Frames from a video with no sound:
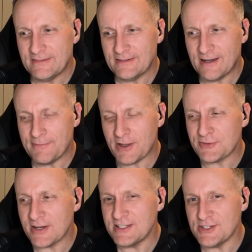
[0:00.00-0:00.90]
I'm not
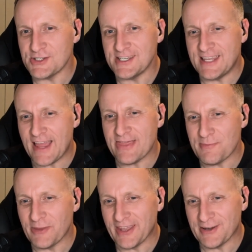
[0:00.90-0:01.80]
trying to just get
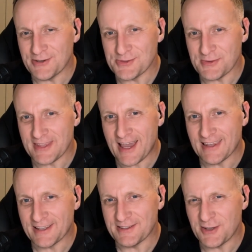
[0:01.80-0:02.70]
the players with
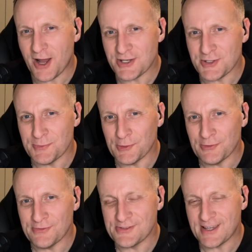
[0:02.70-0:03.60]
that, like gotcha
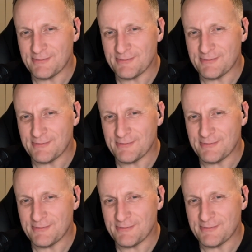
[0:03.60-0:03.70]
moves.